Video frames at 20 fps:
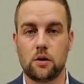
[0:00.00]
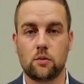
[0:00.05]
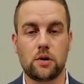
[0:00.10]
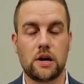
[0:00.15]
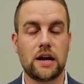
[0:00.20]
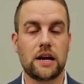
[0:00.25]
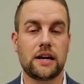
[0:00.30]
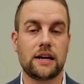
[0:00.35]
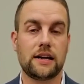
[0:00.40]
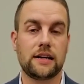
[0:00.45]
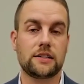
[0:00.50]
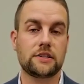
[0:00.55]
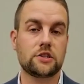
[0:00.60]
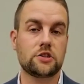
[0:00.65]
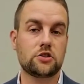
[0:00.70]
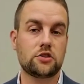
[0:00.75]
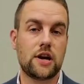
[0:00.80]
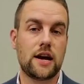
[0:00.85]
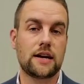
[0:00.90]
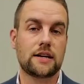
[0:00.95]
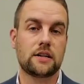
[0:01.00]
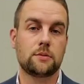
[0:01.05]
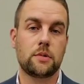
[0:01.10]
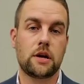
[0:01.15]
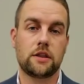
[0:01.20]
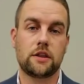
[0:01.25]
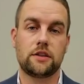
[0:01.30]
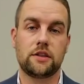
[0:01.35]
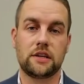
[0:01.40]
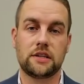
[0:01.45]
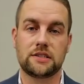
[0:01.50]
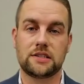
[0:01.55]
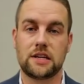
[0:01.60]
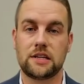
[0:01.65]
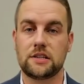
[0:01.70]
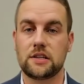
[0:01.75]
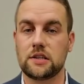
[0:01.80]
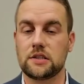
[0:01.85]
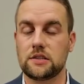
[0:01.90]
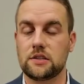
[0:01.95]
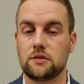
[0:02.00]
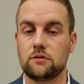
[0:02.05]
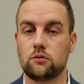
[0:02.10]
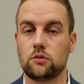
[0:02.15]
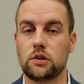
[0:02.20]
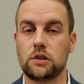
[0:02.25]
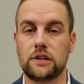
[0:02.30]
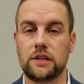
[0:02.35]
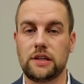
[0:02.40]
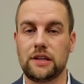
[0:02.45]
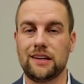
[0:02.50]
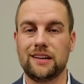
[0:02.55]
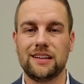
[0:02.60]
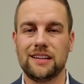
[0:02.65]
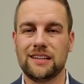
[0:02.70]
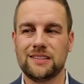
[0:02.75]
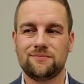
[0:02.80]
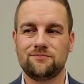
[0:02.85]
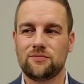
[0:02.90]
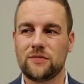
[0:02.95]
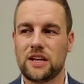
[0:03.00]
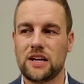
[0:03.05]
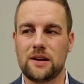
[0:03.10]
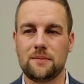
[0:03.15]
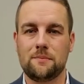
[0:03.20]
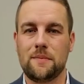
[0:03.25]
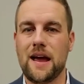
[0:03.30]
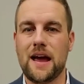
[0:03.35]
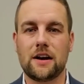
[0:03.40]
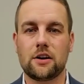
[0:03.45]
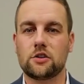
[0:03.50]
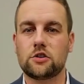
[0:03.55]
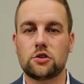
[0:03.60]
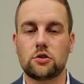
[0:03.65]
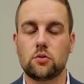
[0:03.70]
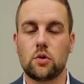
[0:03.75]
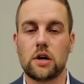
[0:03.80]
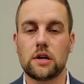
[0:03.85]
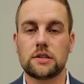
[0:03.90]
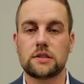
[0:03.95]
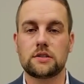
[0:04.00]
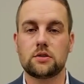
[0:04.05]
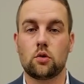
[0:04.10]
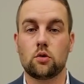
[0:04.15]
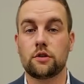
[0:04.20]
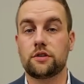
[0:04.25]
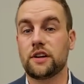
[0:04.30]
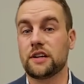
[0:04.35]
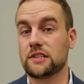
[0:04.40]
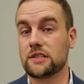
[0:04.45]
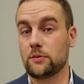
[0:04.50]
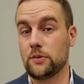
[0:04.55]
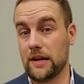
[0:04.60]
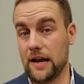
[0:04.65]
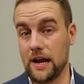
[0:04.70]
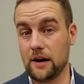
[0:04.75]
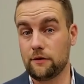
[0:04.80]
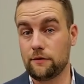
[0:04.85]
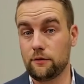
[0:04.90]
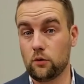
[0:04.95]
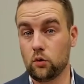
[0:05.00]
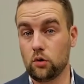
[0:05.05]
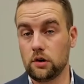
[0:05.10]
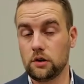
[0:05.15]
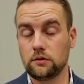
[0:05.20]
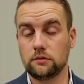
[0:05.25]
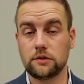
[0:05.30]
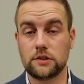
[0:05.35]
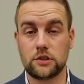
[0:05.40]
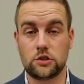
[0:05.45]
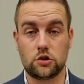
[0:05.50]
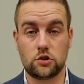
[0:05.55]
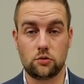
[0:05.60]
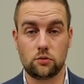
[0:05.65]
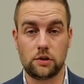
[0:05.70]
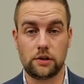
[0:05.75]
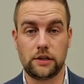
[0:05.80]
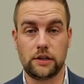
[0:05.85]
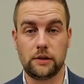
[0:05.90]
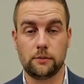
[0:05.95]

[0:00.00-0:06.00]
We're not going to get distracted by the things that doesn't really matter to us, or things that we can't afford. This is a really